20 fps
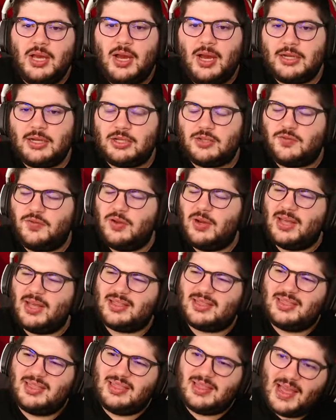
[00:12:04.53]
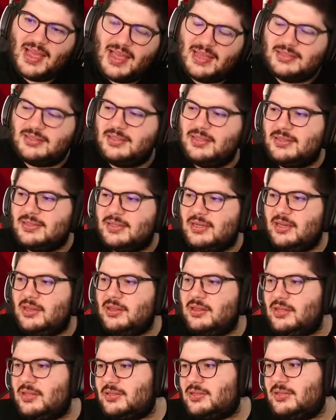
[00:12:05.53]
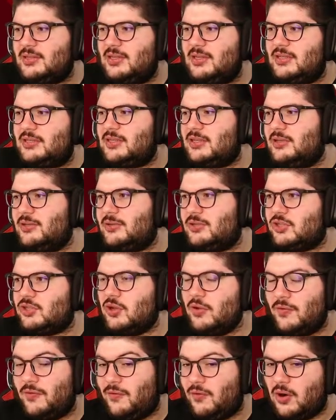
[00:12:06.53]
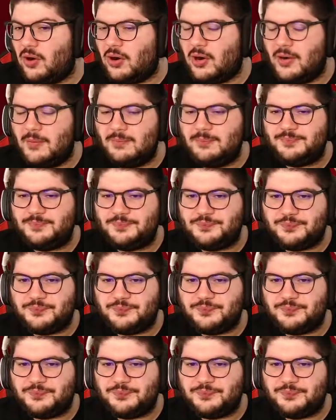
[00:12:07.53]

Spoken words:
I just feel like last season and this season so far,